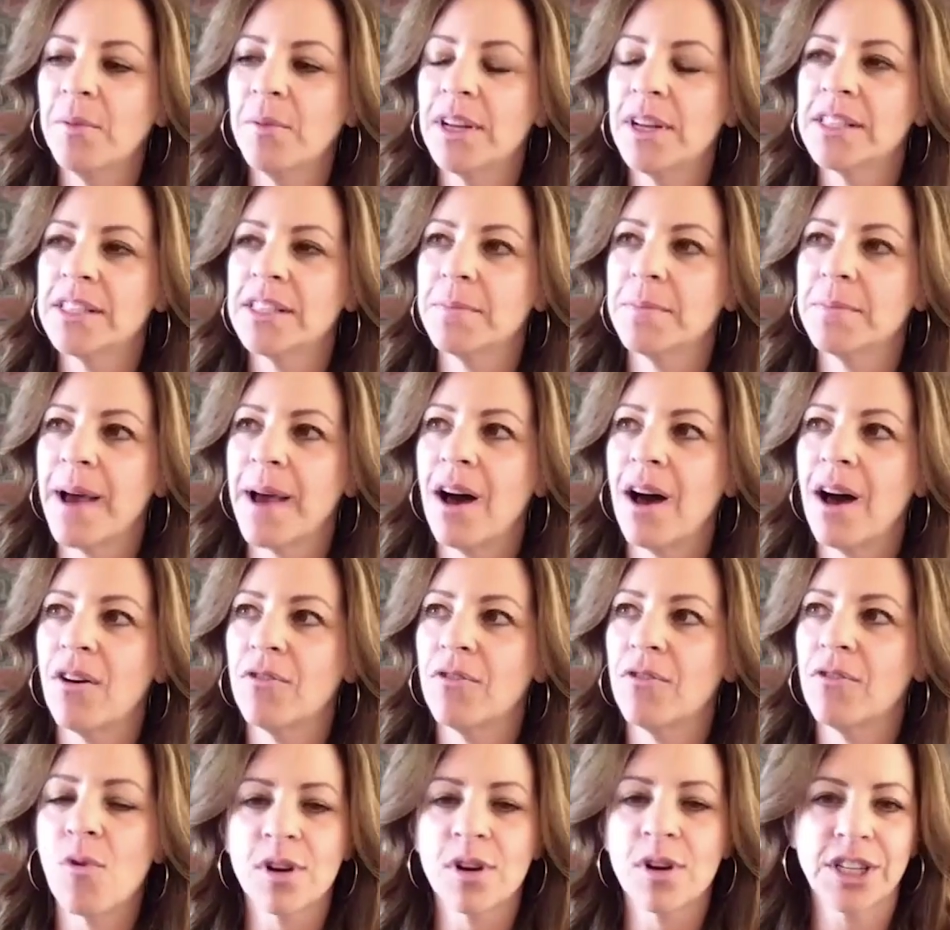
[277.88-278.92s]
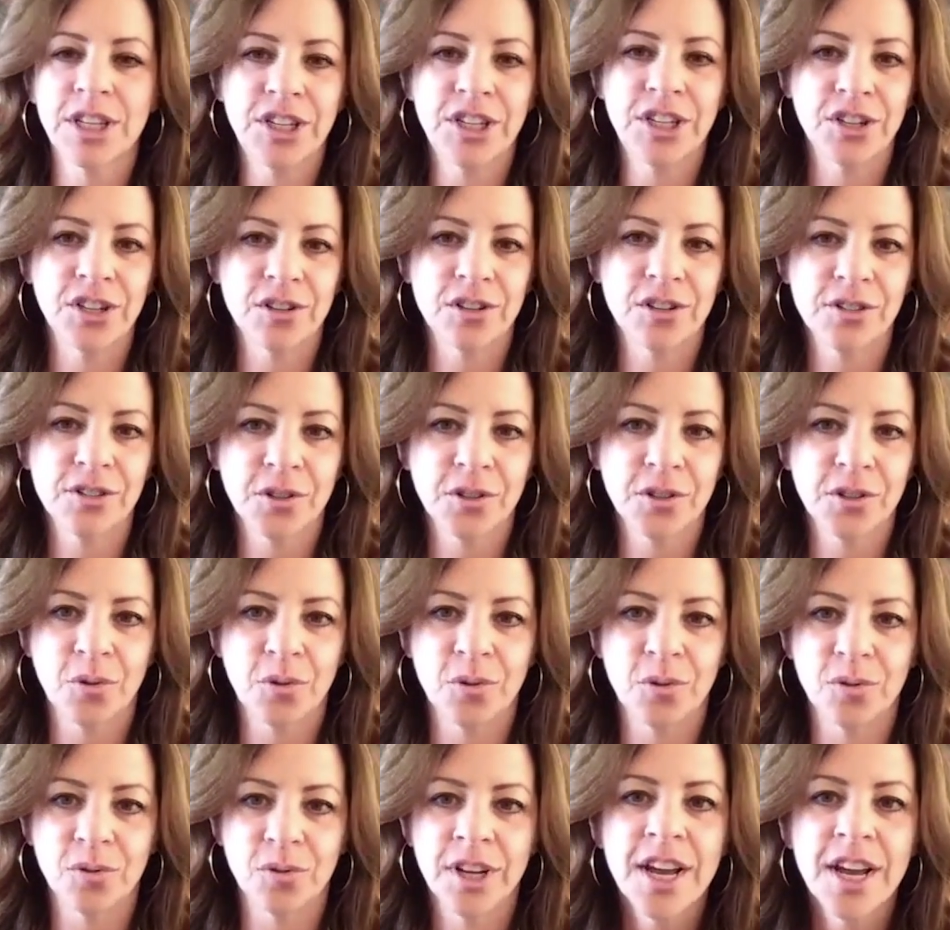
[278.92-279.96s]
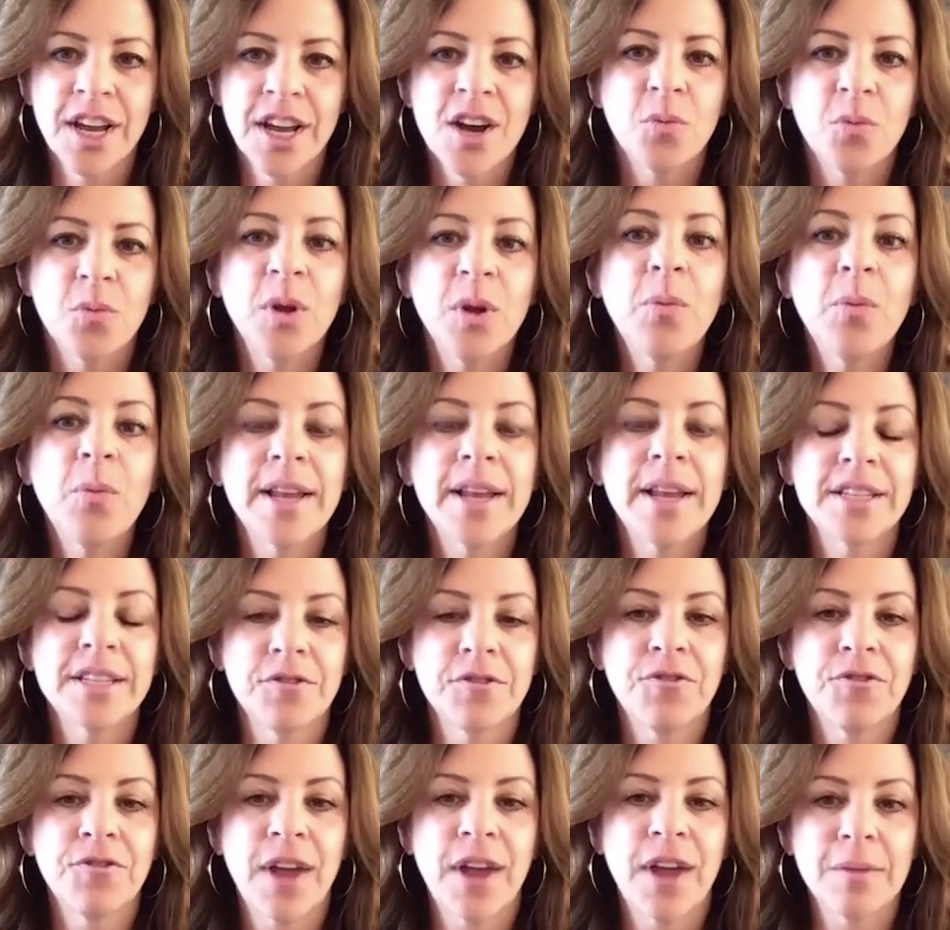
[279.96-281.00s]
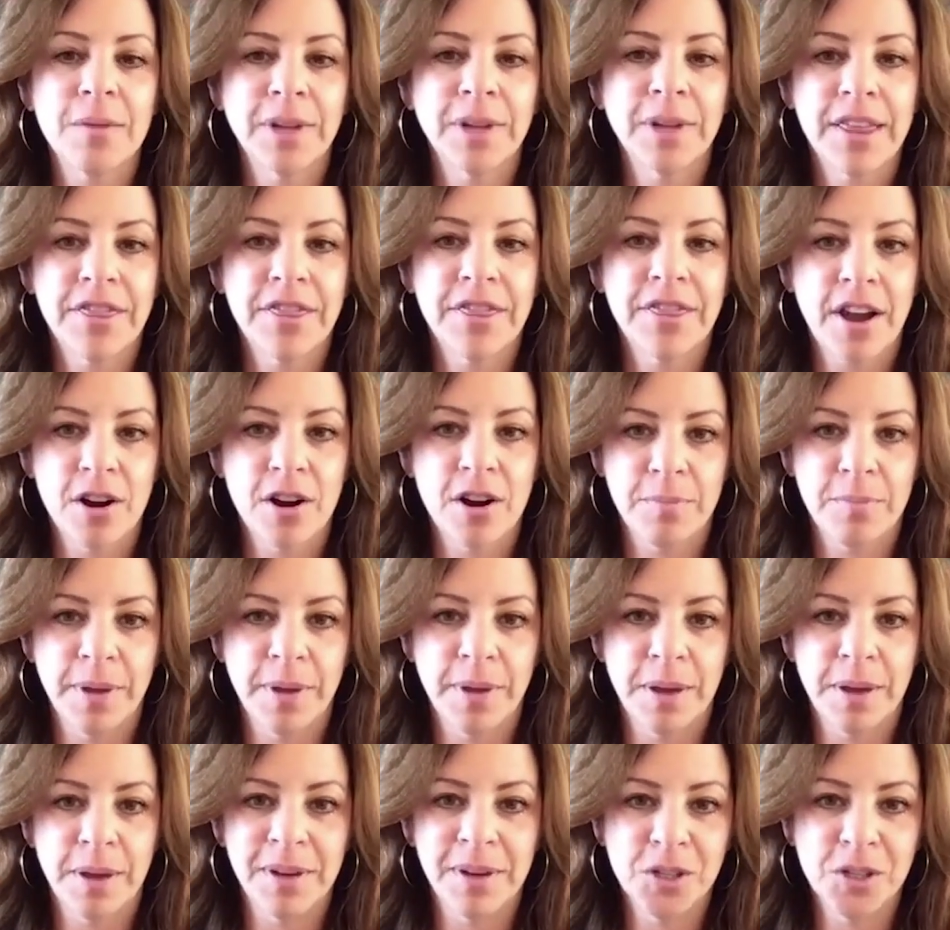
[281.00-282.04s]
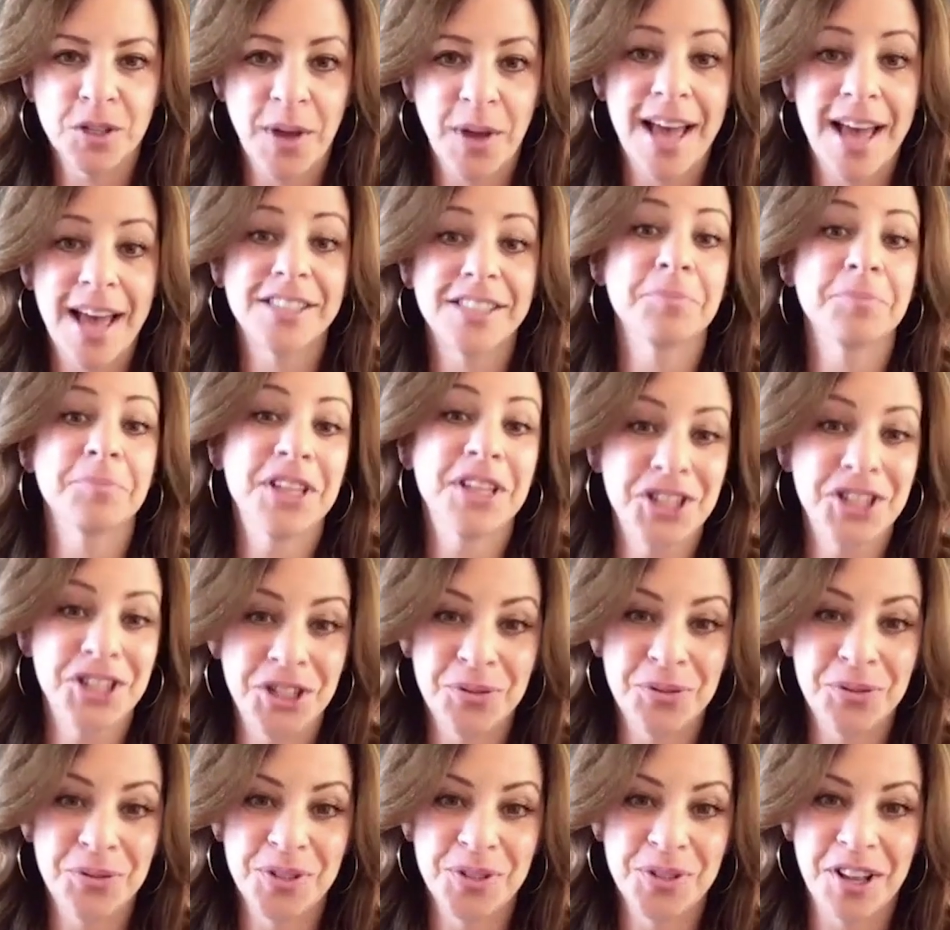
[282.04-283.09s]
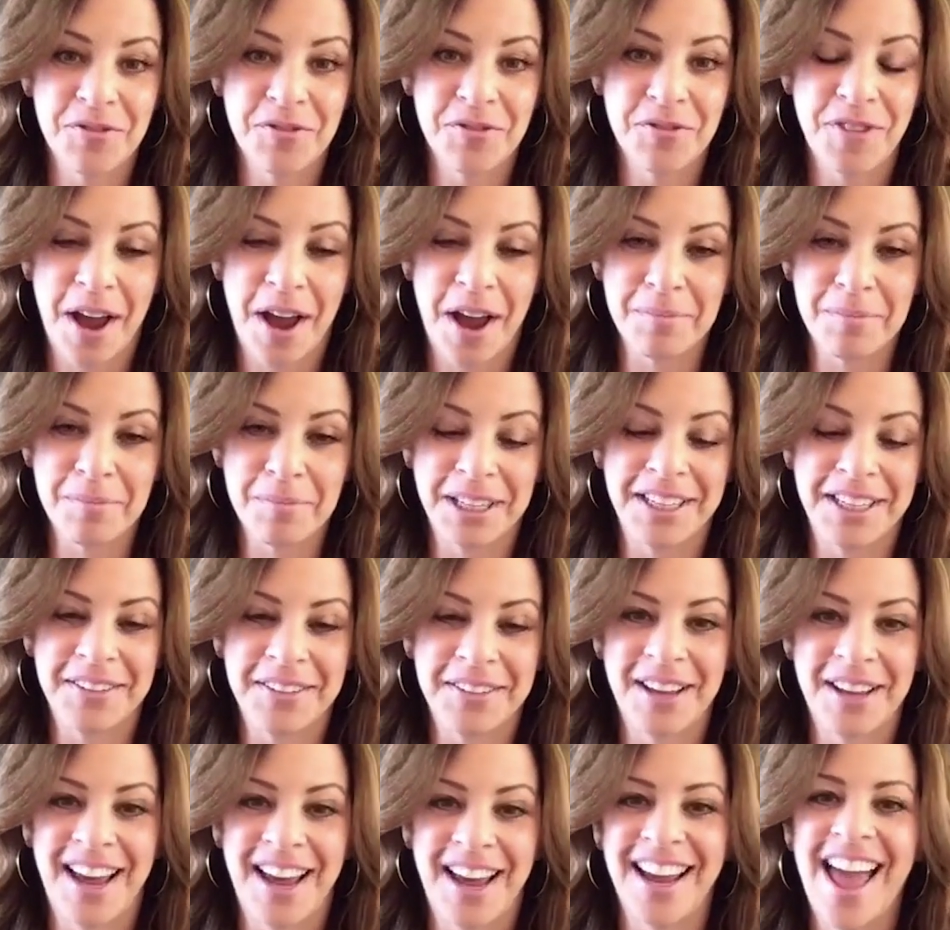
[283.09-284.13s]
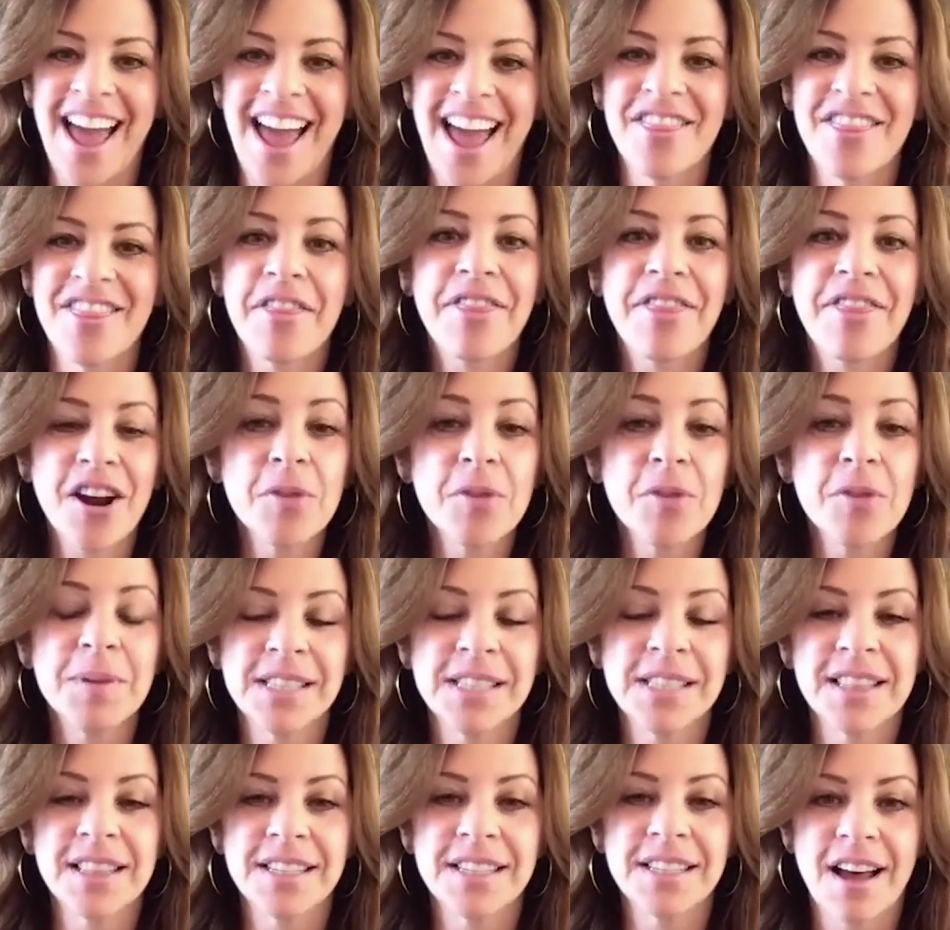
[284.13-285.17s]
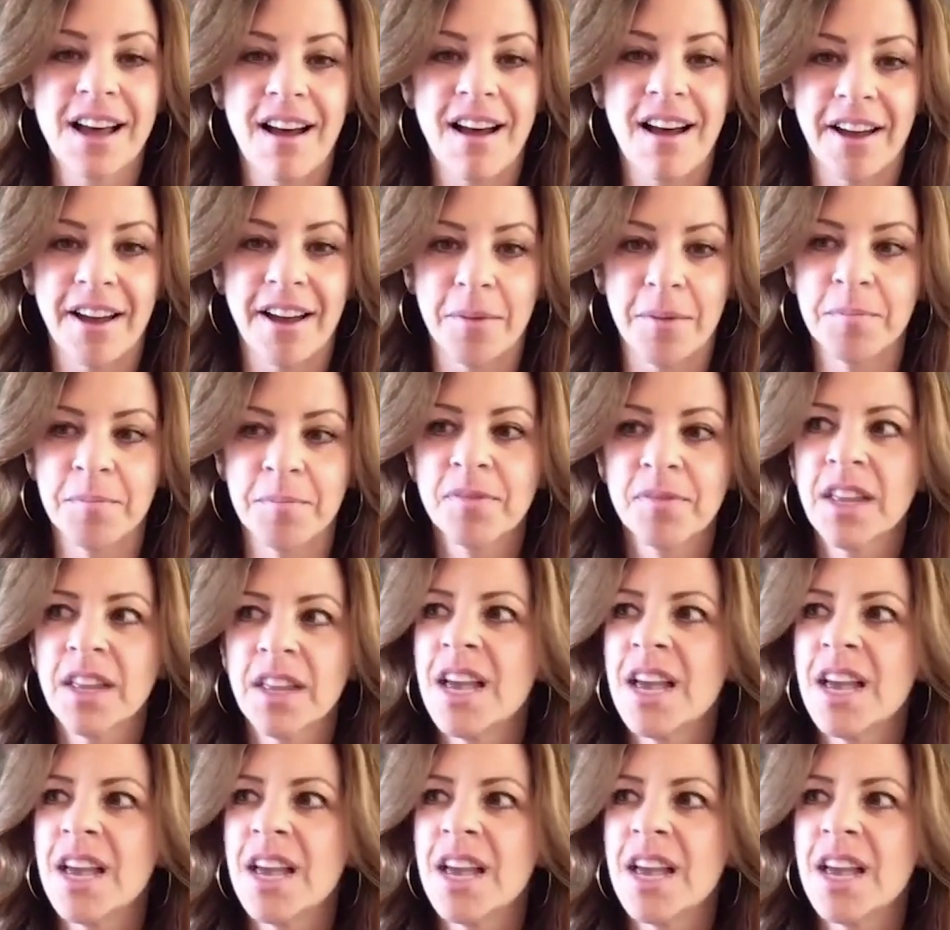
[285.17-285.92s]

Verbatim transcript: was about fourteen years old, we went to family therapy because we had some issues in the family. Okay. And the therapist at the time,